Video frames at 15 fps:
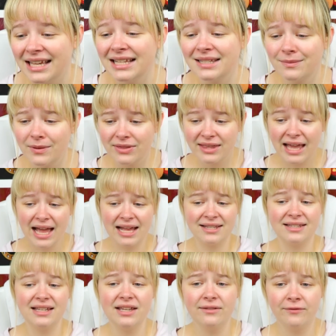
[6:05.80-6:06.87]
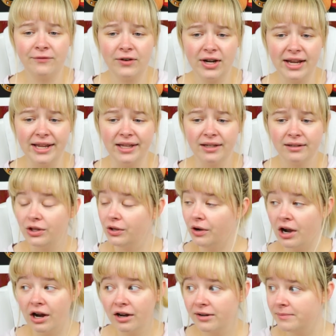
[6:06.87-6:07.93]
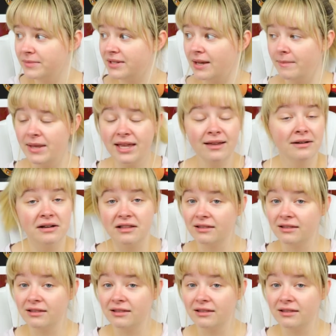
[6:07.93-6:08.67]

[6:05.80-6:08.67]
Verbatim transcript: Kids with gas eat free. You heard him, Timmy.